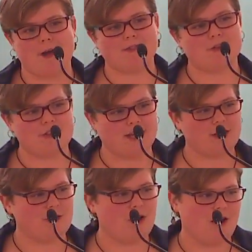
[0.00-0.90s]
So
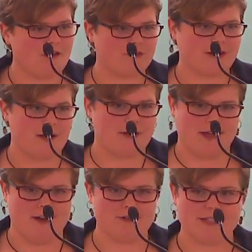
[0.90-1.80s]
thank you all for
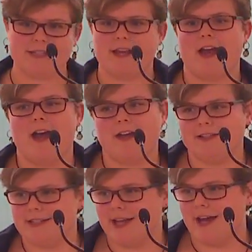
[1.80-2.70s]
coming out,
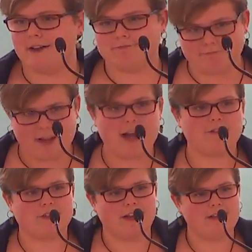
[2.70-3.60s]
and
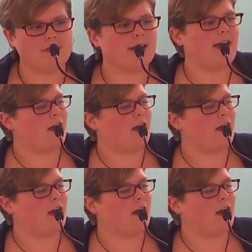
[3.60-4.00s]
have a great evening.